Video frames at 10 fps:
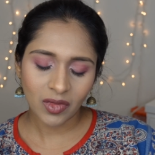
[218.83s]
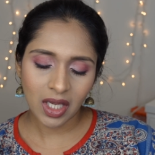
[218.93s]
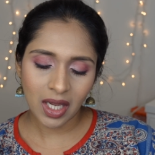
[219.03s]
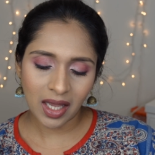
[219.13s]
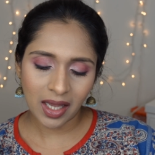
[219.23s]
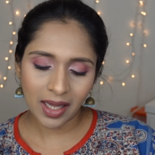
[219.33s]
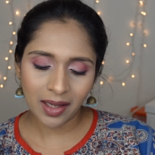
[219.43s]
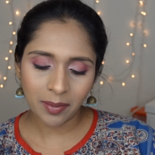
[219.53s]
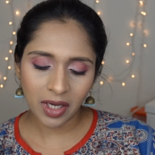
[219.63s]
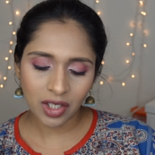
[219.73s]
Yeah, I
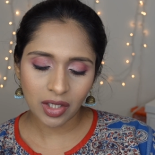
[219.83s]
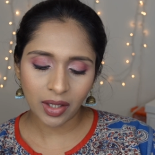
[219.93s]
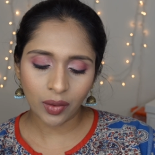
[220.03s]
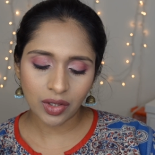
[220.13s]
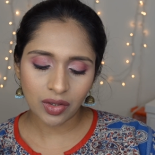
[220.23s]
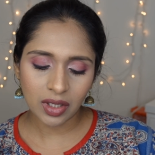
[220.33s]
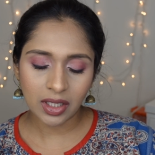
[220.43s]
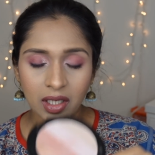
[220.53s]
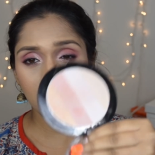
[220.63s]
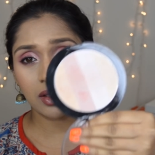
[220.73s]
am actually going to
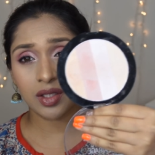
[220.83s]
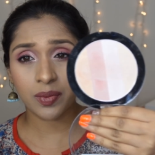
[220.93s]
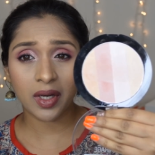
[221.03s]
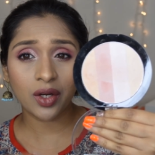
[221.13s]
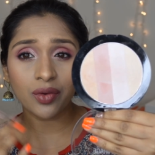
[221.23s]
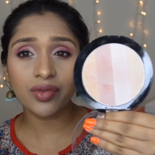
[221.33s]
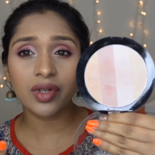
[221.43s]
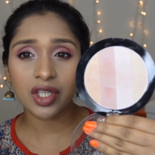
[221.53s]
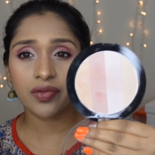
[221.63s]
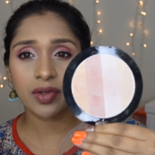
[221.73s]
declutter this one. I don't
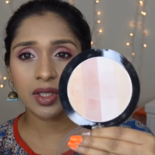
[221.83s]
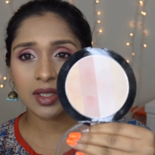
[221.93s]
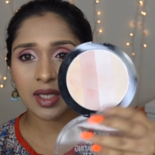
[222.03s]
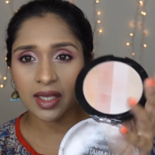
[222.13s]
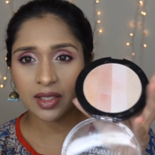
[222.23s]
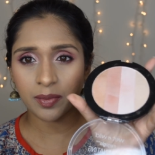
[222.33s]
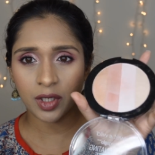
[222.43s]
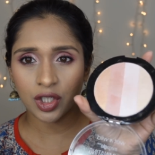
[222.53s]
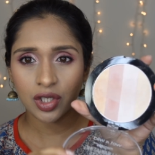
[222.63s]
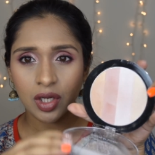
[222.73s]
reach for this as
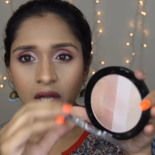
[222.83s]
much.